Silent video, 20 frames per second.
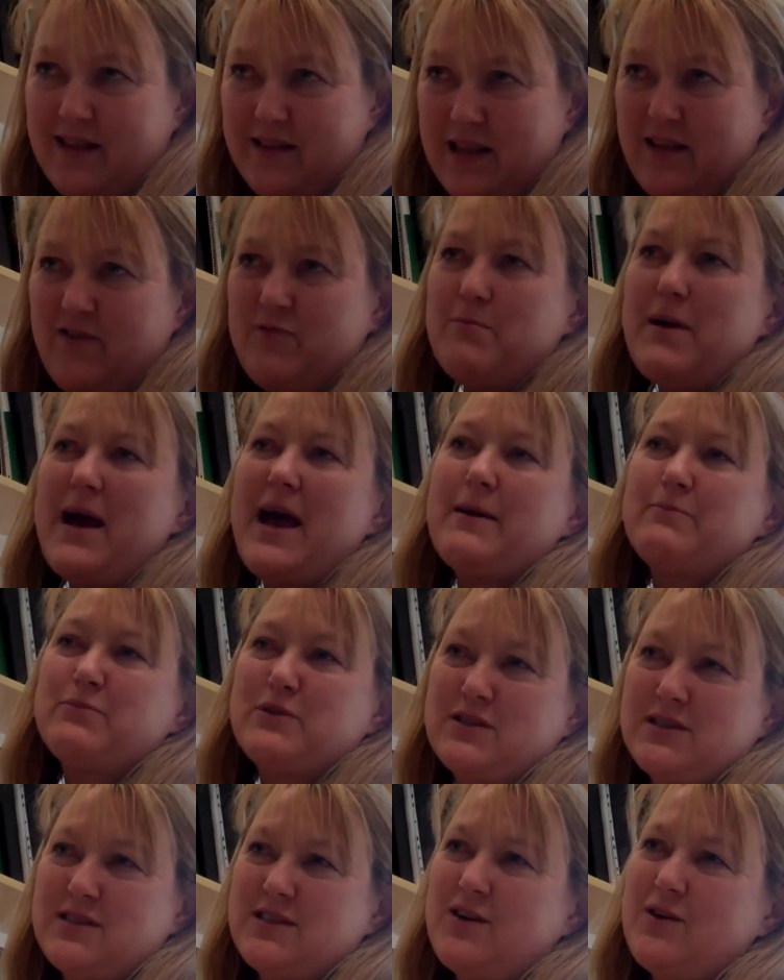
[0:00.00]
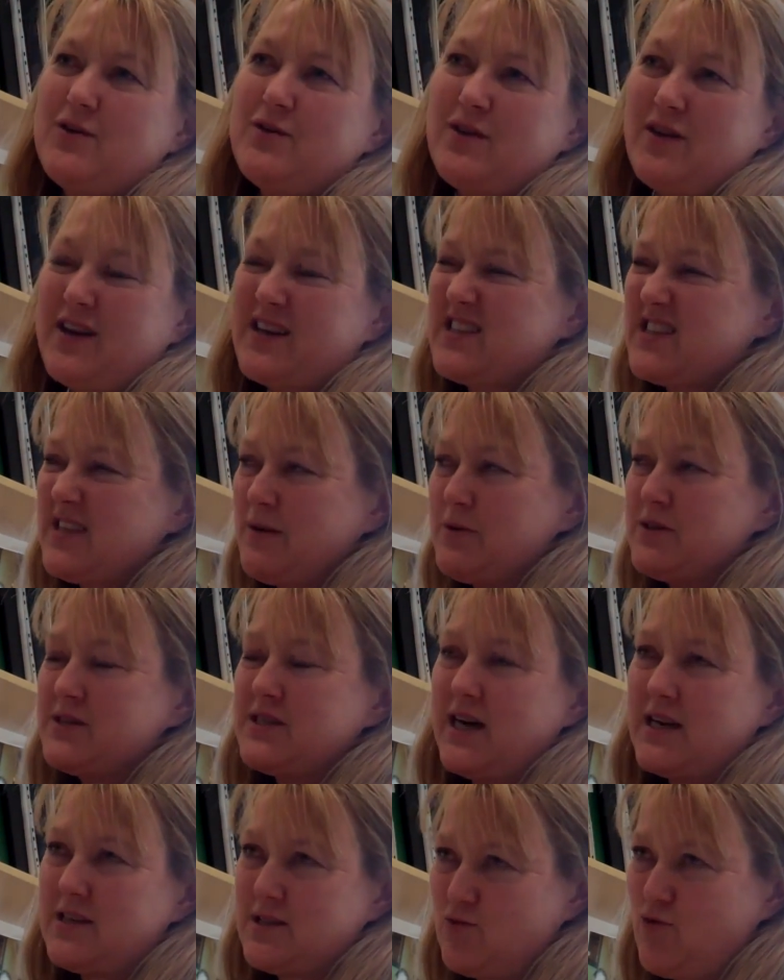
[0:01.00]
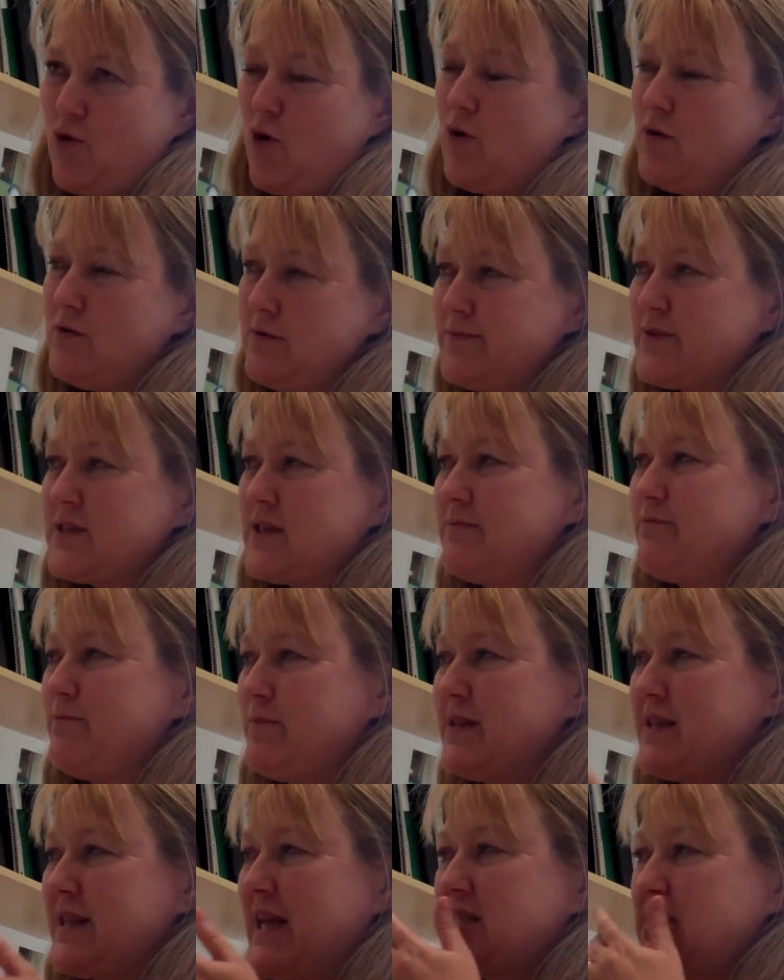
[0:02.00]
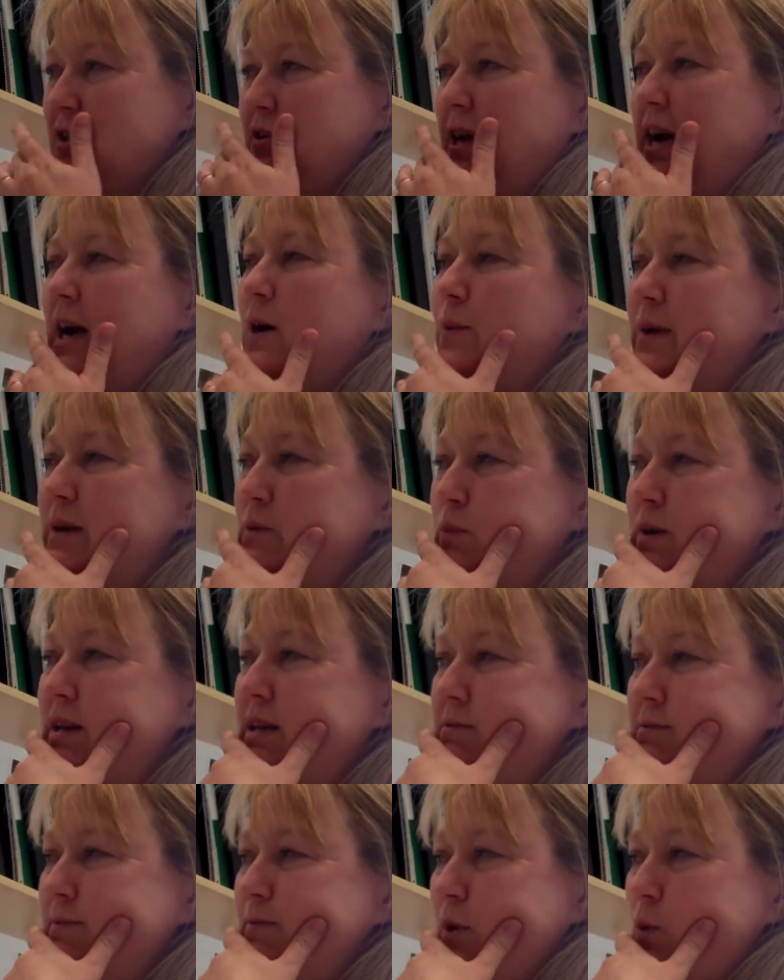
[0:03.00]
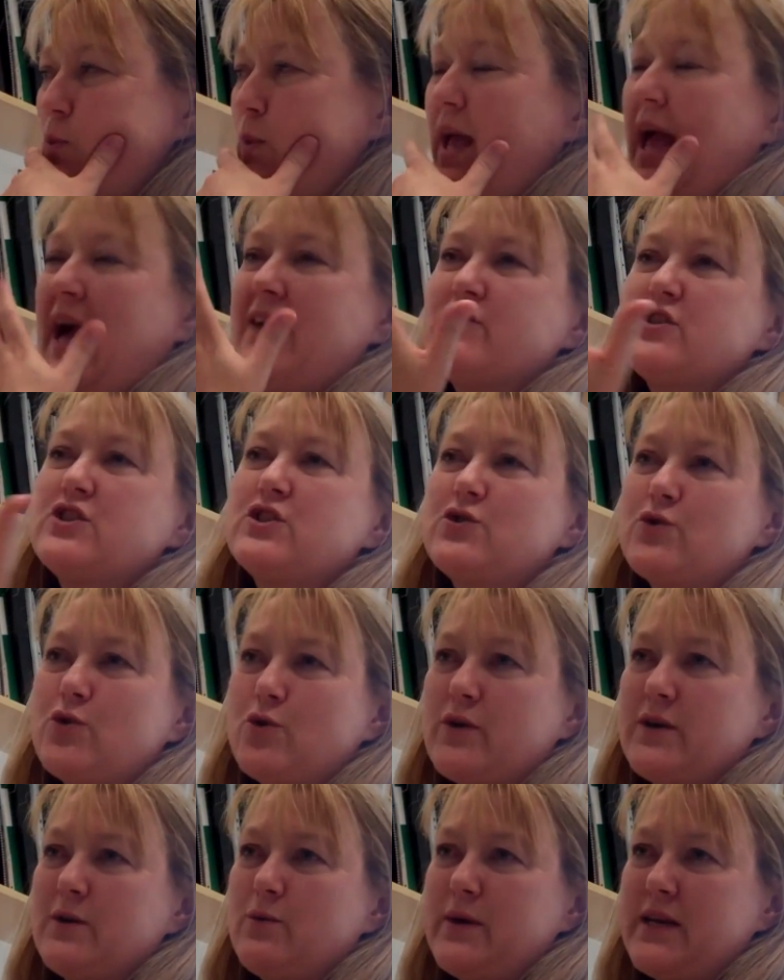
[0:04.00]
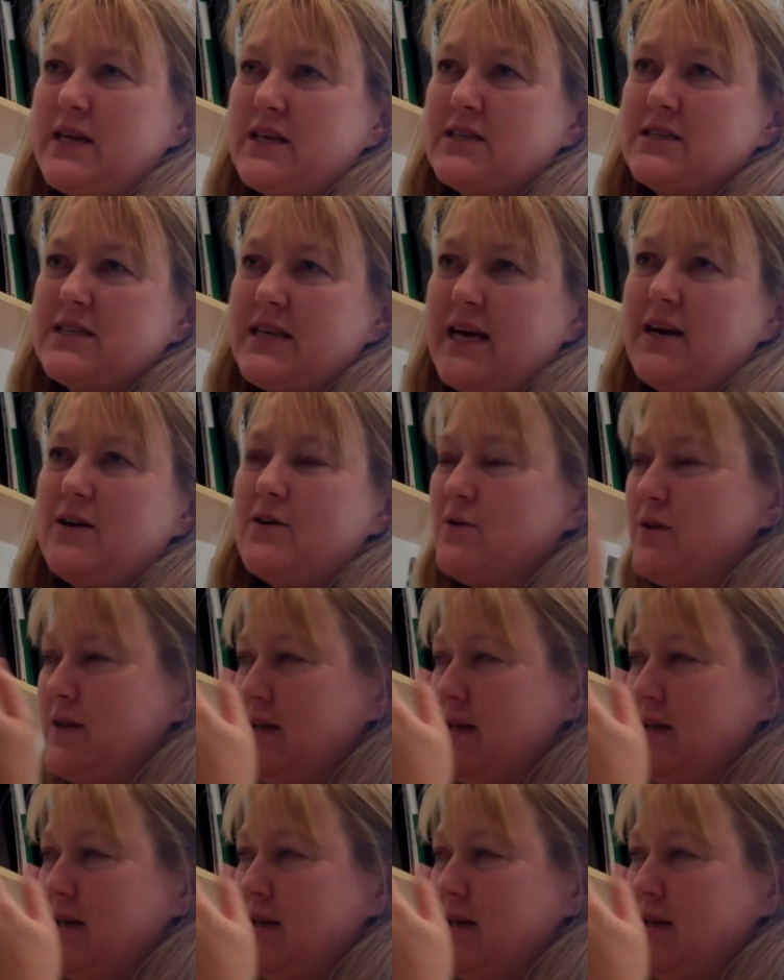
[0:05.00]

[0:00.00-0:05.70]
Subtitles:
that they've mapped. So, like, some of the data's wrong. So, but that's okay. We have a story we can tell.